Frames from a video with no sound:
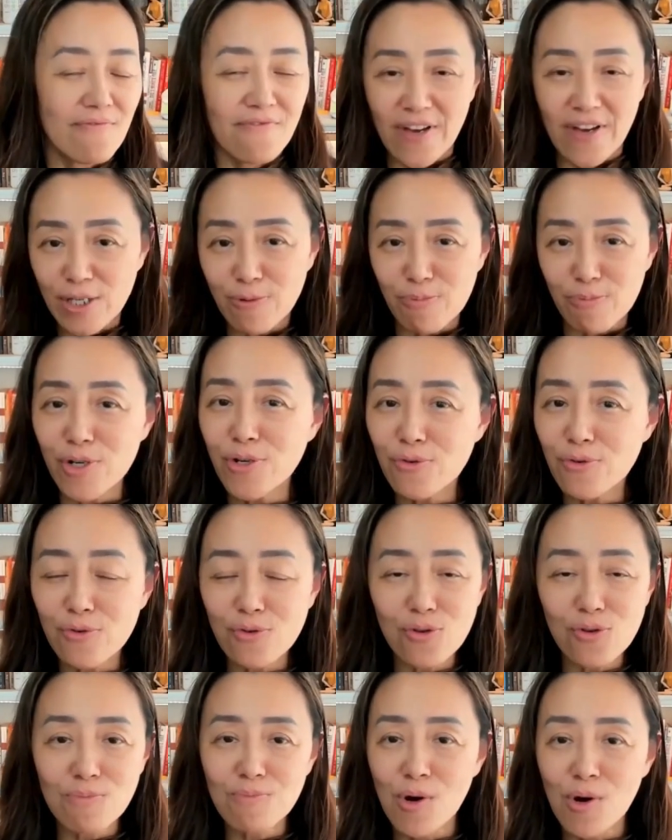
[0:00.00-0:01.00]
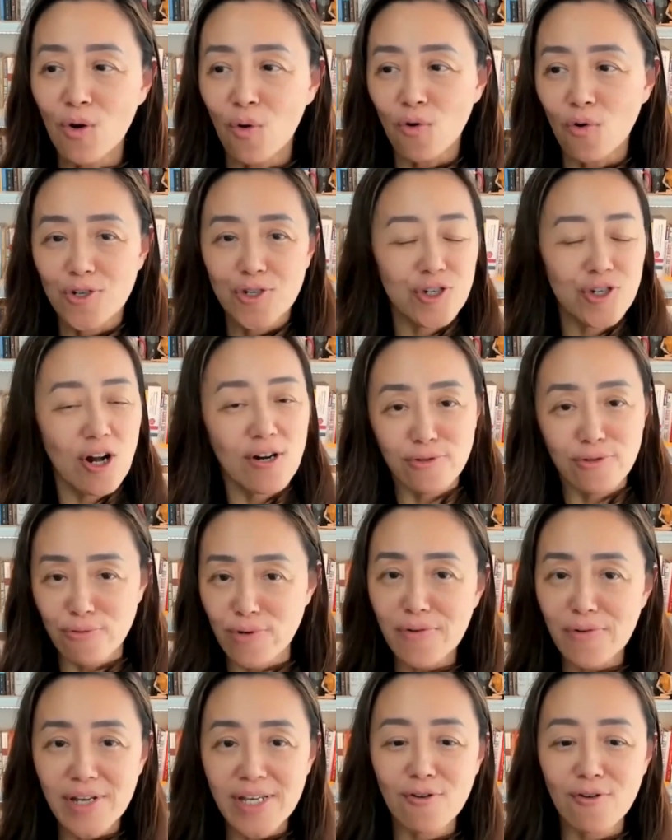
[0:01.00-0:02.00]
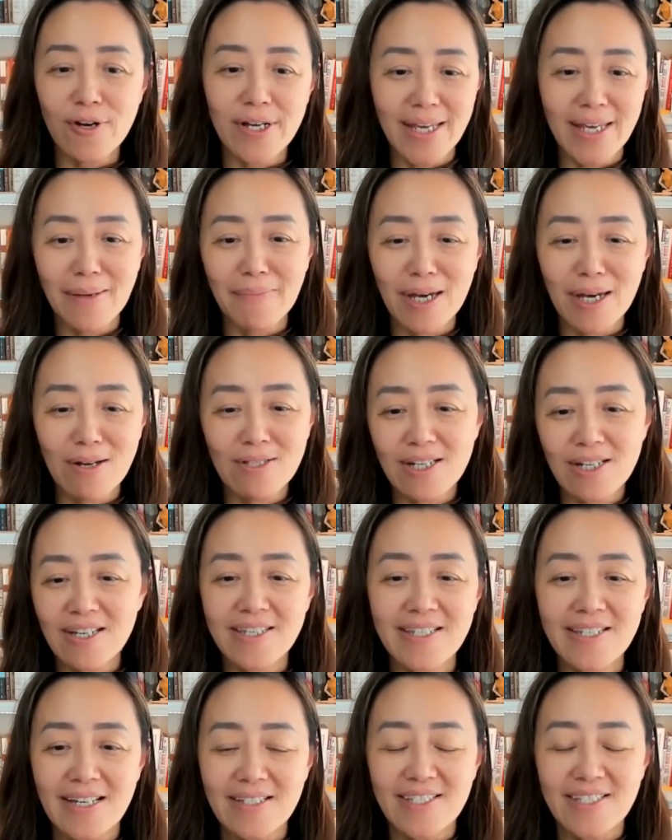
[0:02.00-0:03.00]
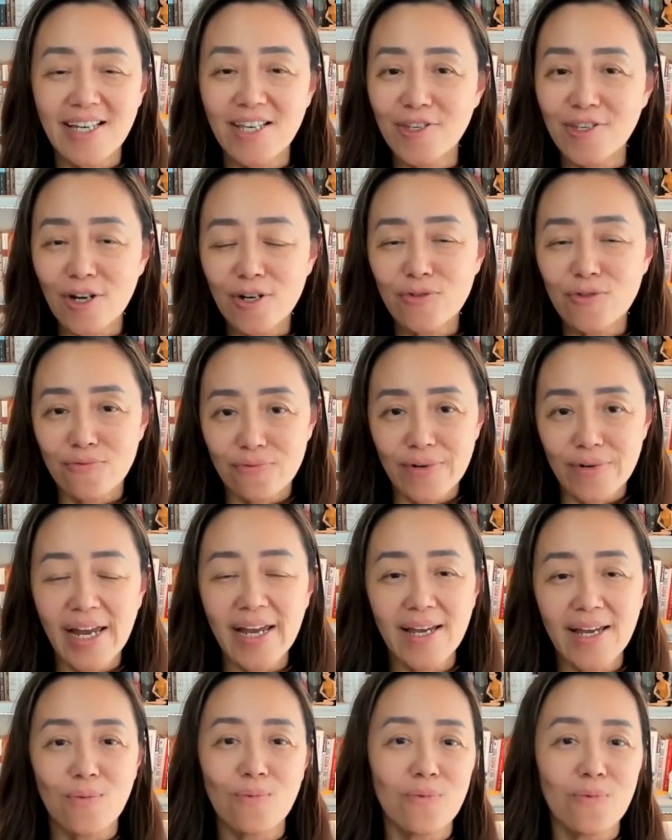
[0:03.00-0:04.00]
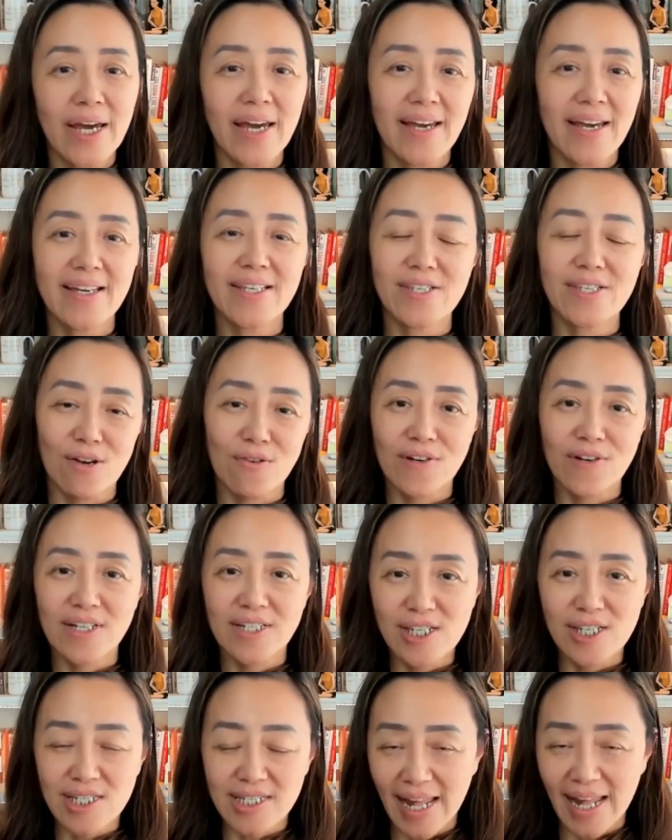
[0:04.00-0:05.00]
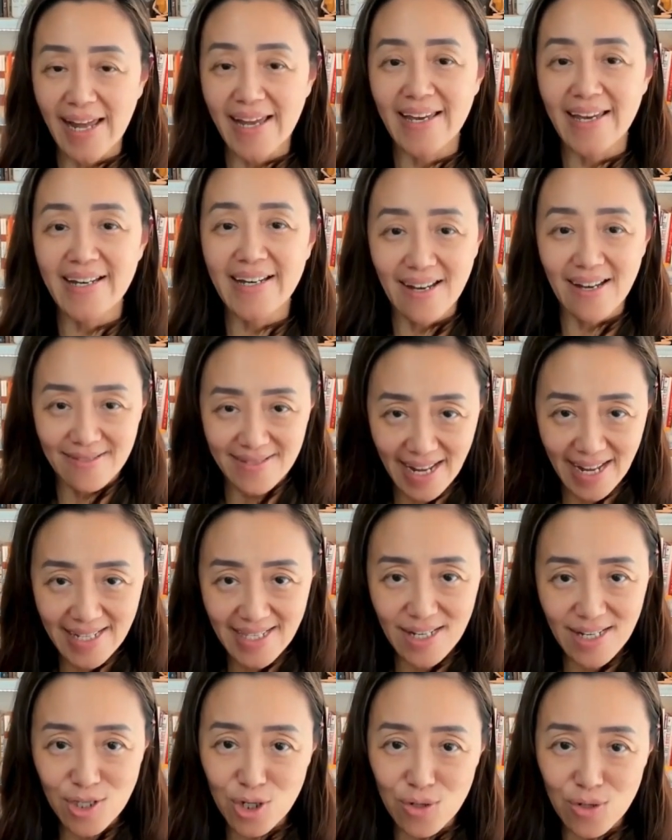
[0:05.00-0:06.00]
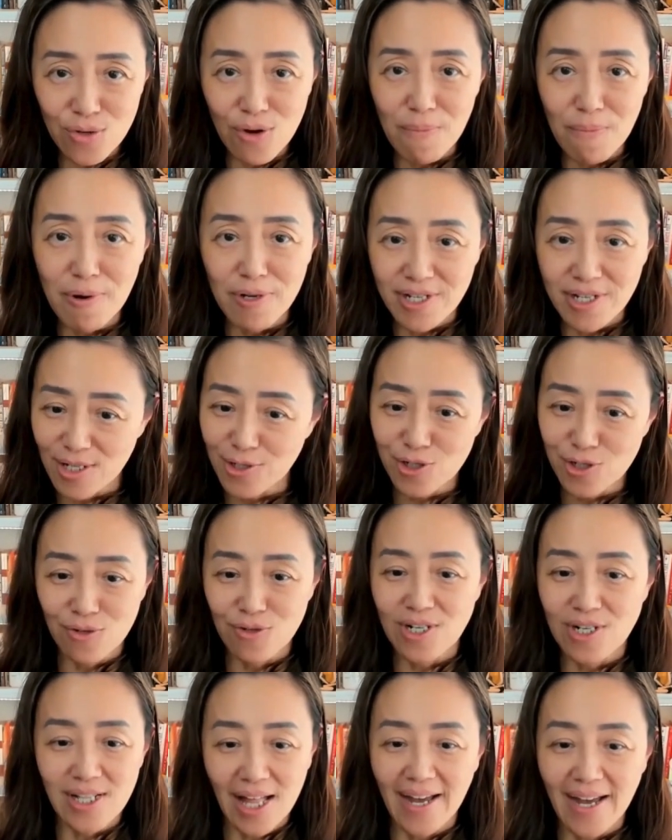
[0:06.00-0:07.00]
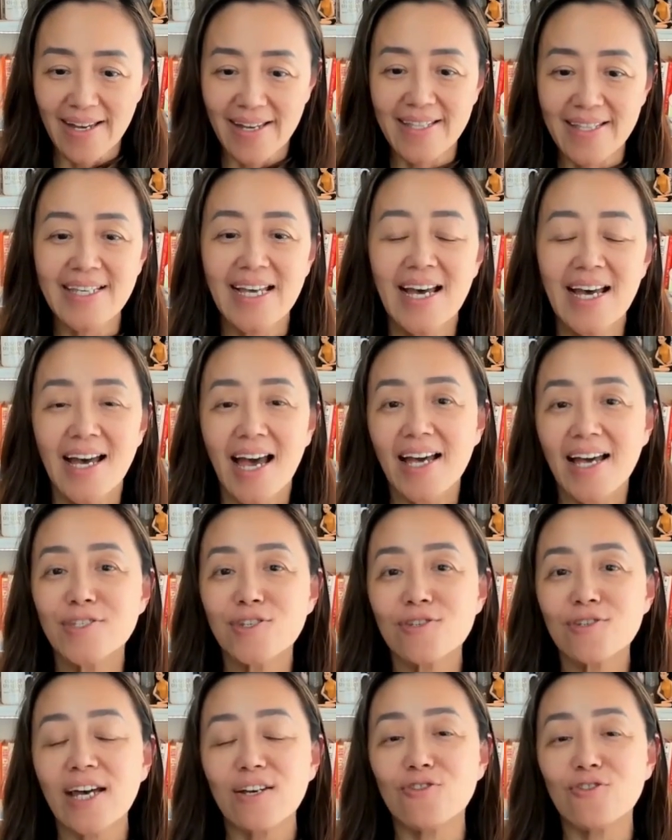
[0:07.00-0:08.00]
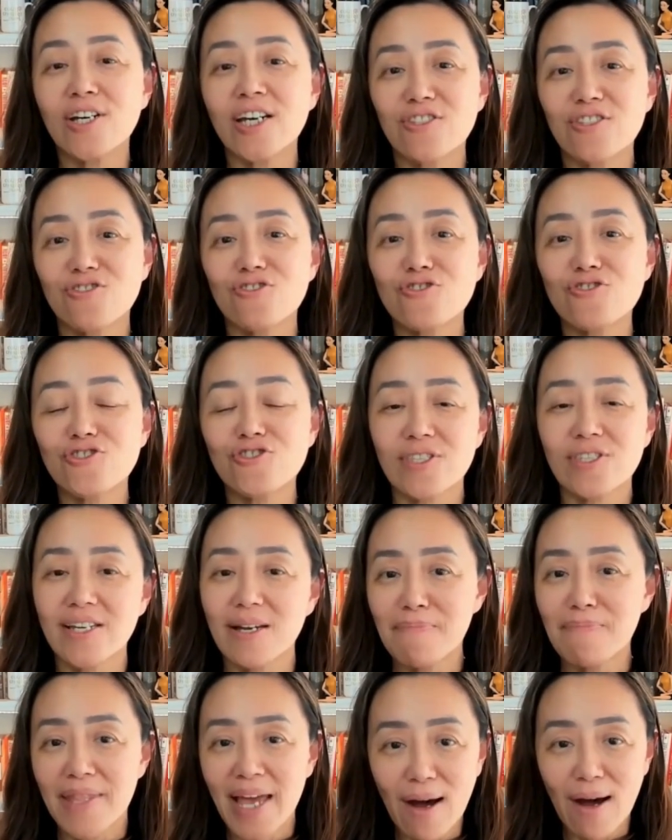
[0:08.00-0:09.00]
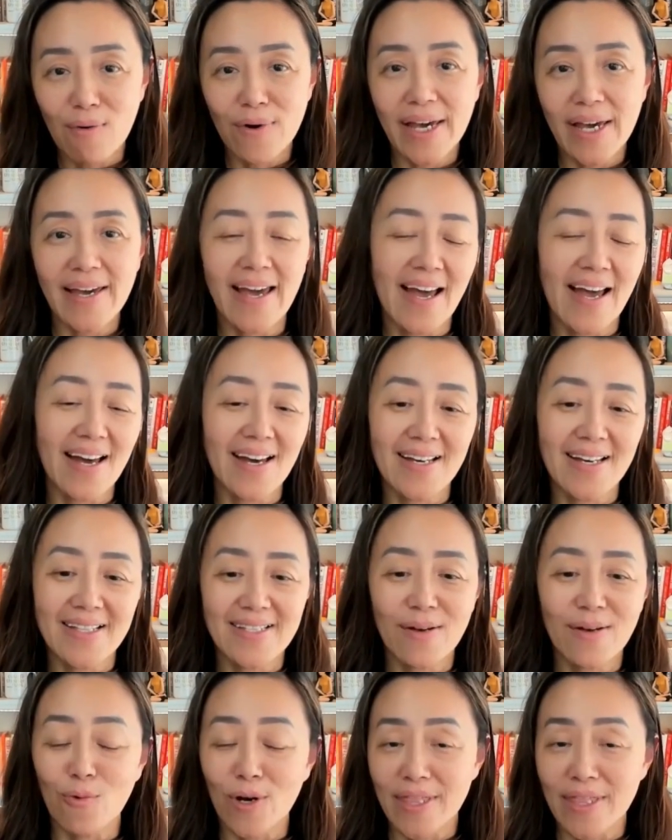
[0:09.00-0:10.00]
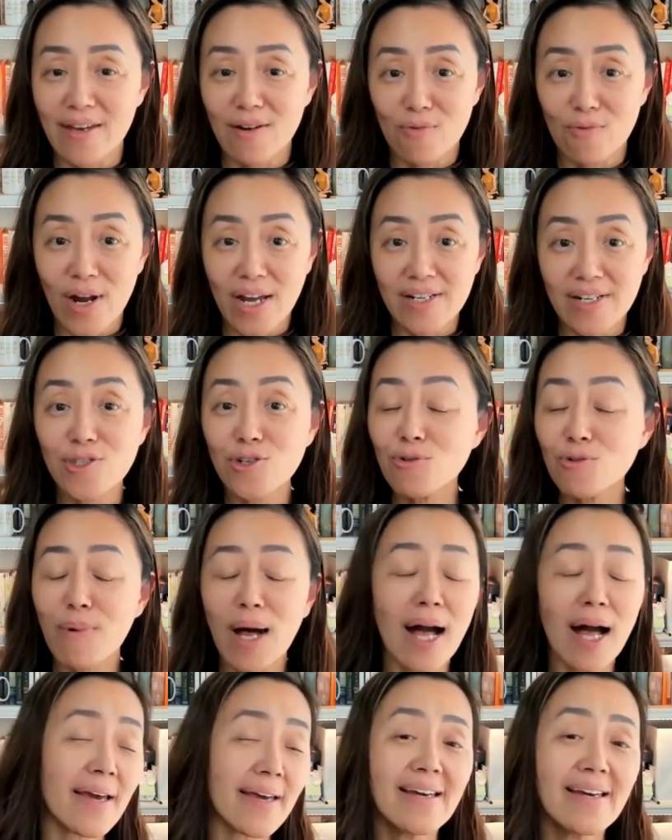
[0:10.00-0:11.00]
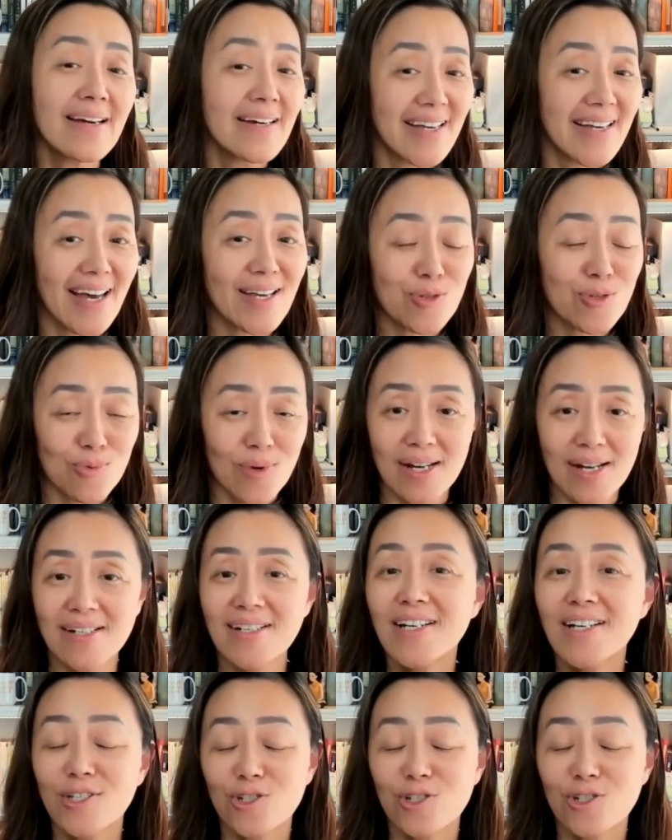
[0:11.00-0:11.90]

Facebook group or start growing your email list. These are great ways of staying connected to your potential clients and so that you can nurture them that way. And when they're ready to buy, guess what?